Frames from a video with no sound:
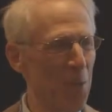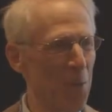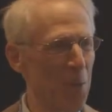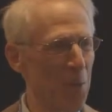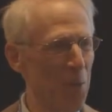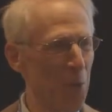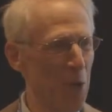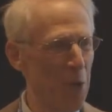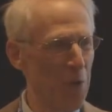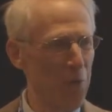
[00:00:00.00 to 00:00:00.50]

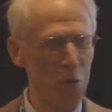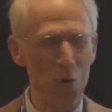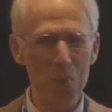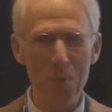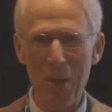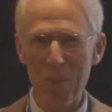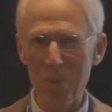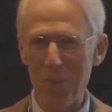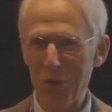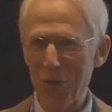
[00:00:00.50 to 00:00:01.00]
one of your
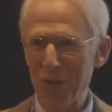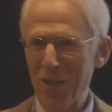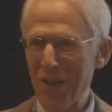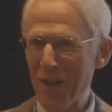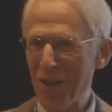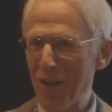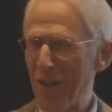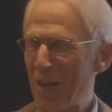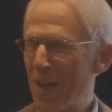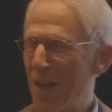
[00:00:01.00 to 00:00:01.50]
members
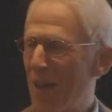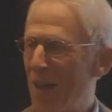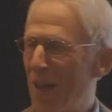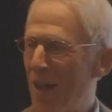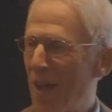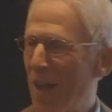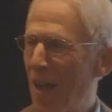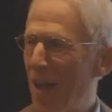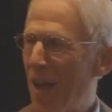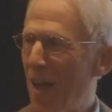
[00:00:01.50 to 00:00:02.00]
here.
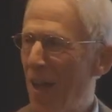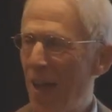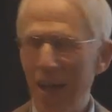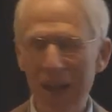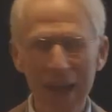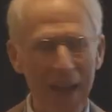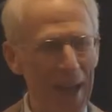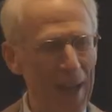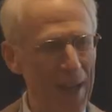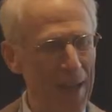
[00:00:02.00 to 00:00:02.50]

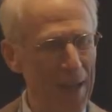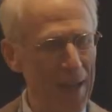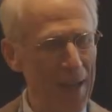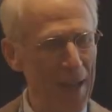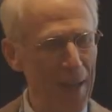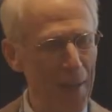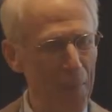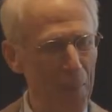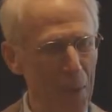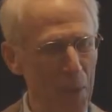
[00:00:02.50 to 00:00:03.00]
And
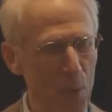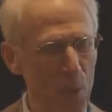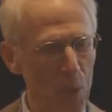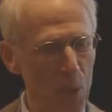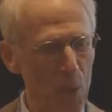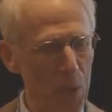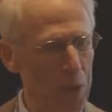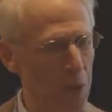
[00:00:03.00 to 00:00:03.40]
we were